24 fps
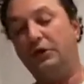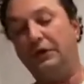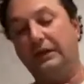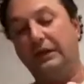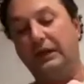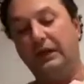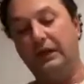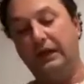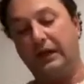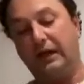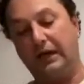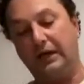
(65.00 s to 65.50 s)

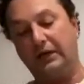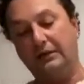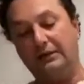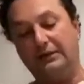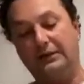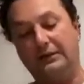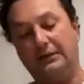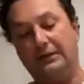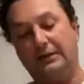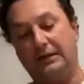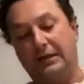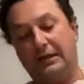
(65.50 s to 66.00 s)

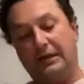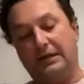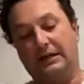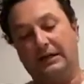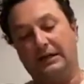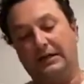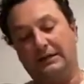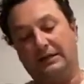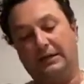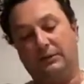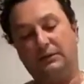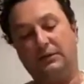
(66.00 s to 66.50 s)
kilos,
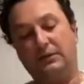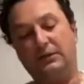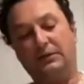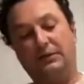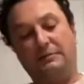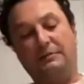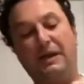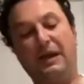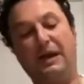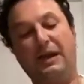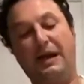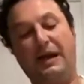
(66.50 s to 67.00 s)
so which is
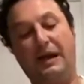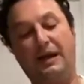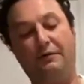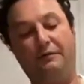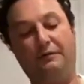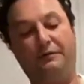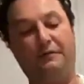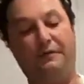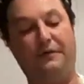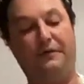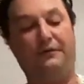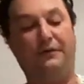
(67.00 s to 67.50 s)
about
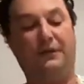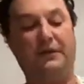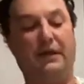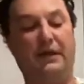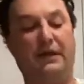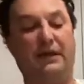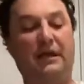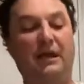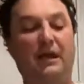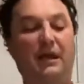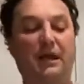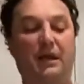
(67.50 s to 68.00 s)

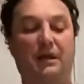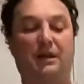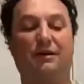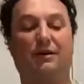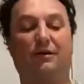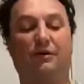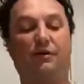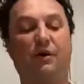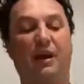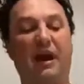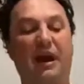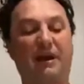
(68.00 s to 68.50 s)
150
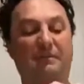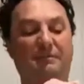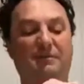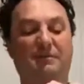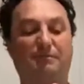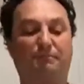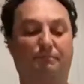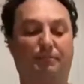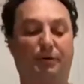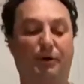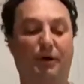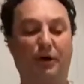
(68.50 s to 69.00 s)

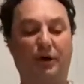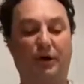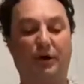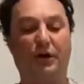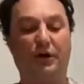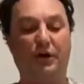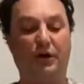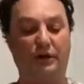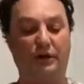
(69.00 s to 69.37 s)
grams per